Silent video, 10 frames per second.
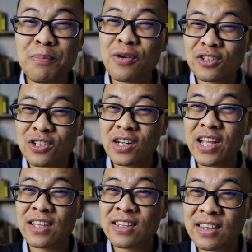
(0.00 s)

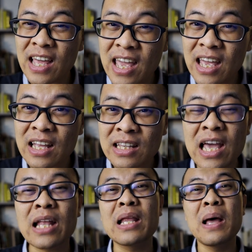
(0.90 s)
personally think
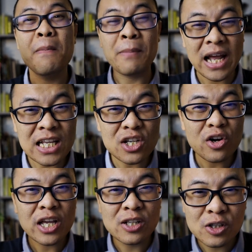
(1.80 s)
that
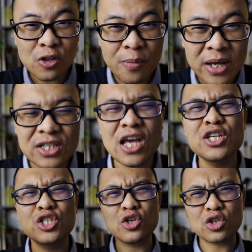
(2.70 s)
Panasonic Lumix
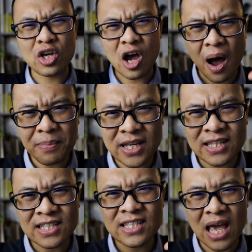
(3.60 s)
should copy
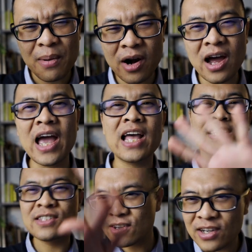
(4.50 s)
this camera
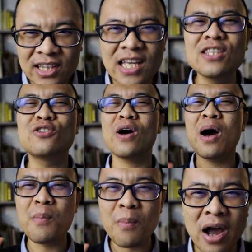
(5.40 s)
and turn it into
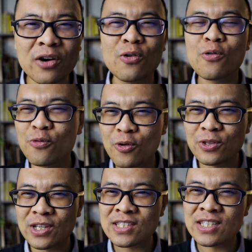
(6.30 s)
a Micro Four
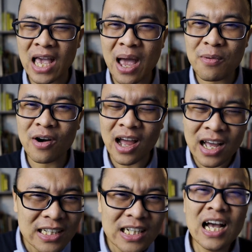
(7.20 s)
Thirds
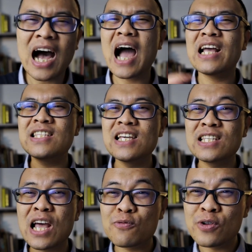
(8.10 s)
camera. I think
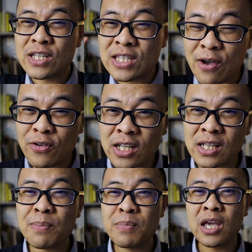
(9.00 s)
that will
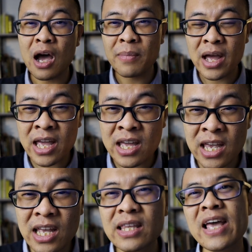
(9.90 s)
definitely become a
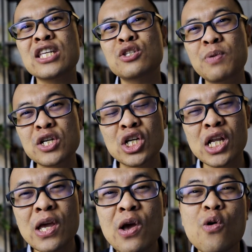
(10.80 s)
hit, especially